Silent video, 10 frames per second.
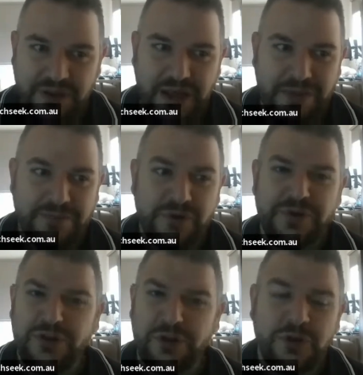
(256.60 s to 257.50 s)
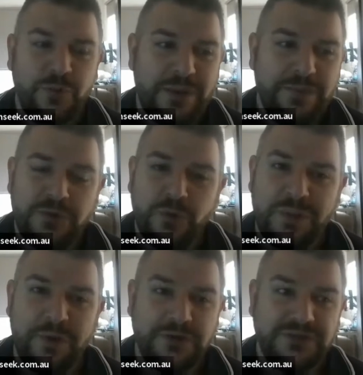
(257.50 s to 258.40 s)
Your
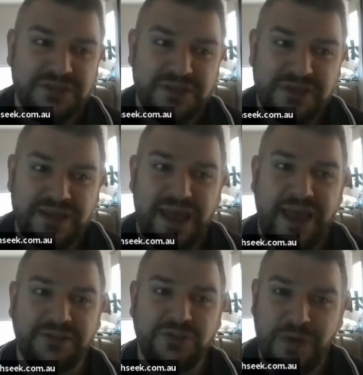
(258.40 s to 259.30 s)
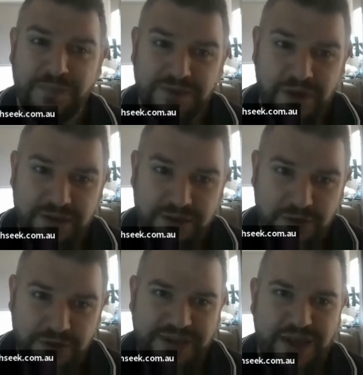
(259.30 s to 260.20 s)
web hosting can get hacked, your website can
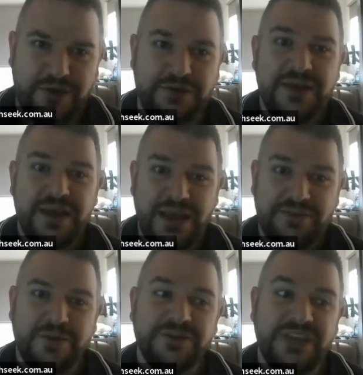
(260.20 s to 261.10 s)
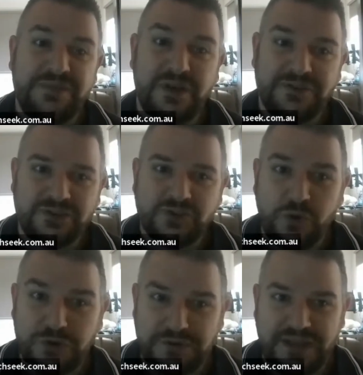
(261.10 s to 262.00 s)
go down, and if those emails are
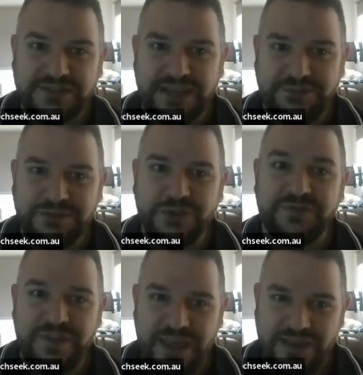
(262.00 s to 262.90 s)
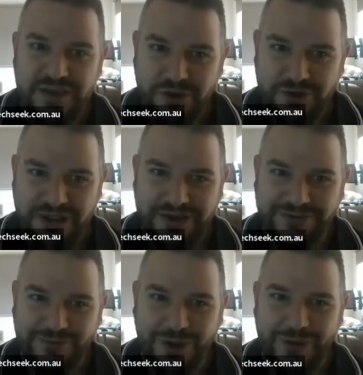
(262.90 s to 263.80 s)
stored on that same server, they can go down
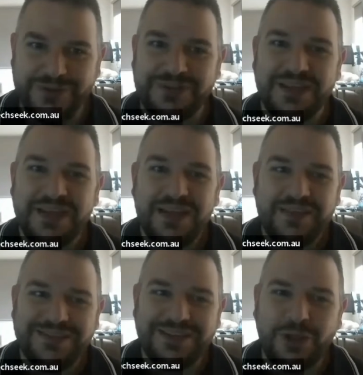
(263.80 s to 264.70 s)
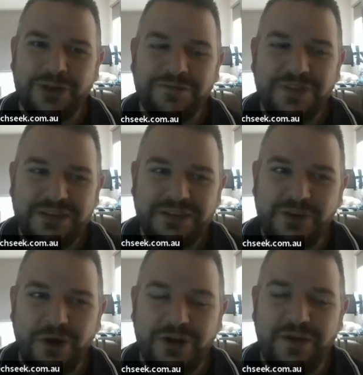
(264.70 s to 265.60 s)
as well. So there's a lot of things that
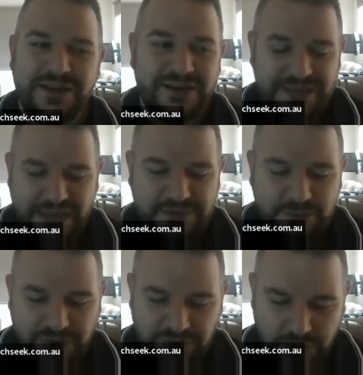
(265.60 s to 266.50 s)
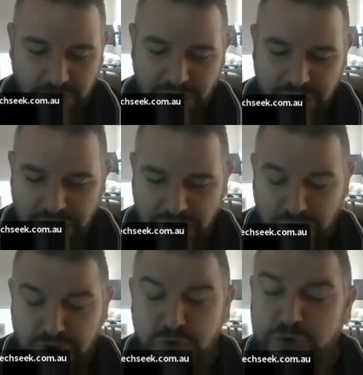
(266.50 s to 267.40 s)
you and the same as with your
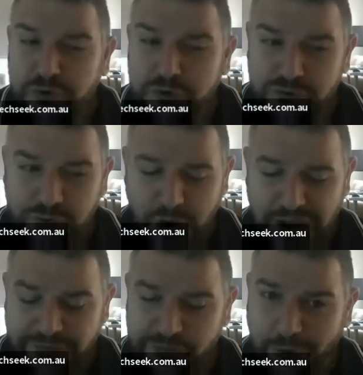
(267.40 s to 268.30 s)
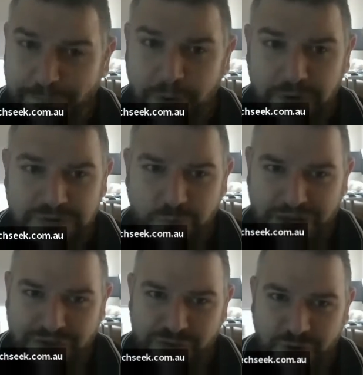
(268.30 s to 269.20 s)
Google Drive, Dropbox,
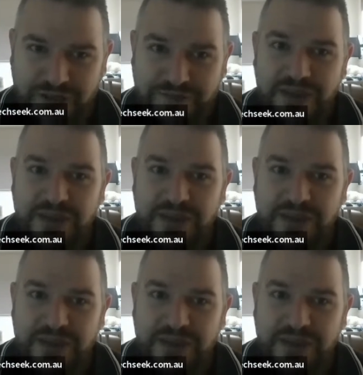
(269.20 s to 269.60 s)
OneDrive,